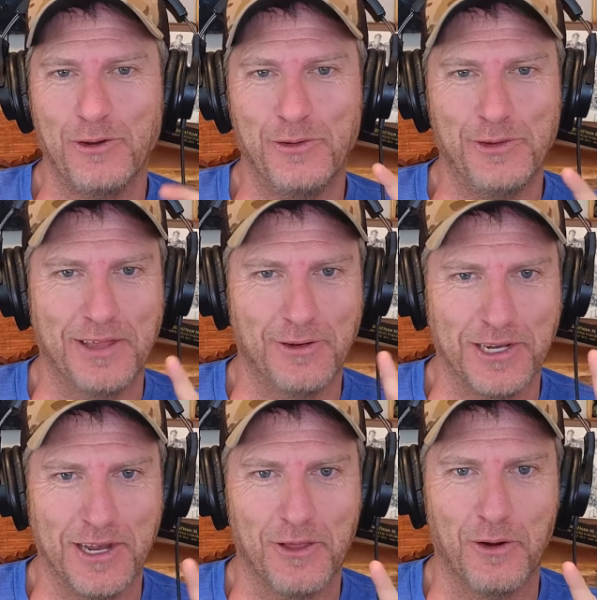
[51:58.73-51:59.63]
you said there's
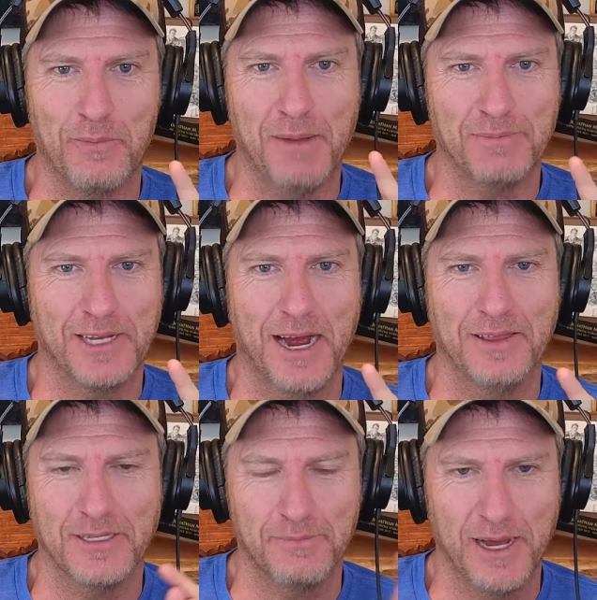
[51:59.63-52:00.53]
another peptide
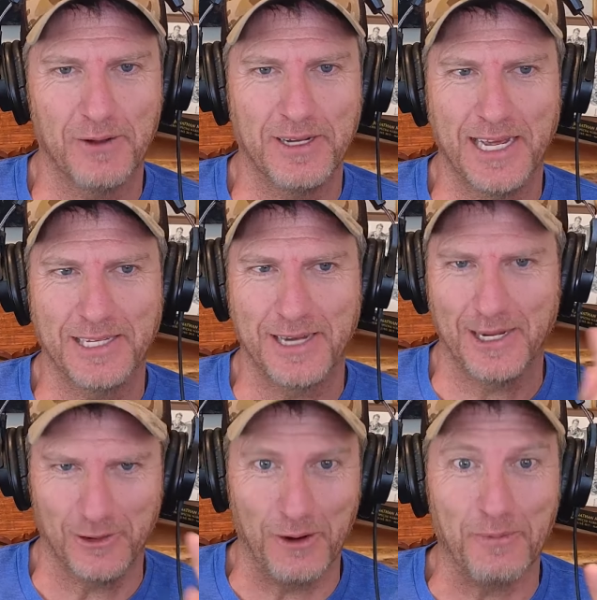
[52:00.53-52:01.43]
that's better than
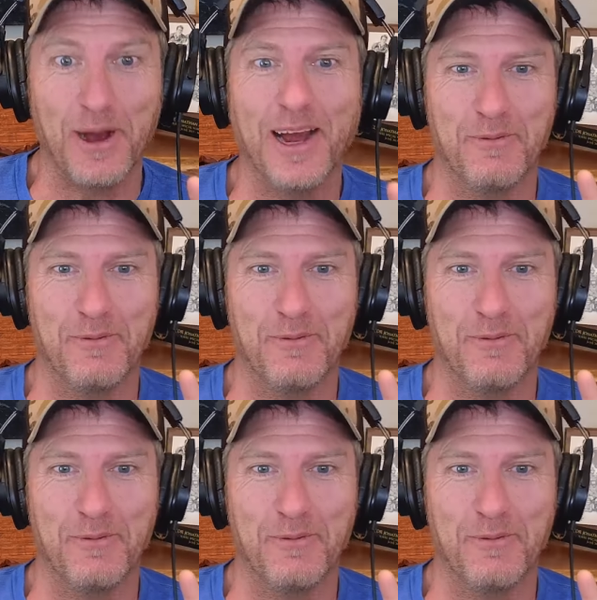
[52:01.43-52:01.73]
testosterone, and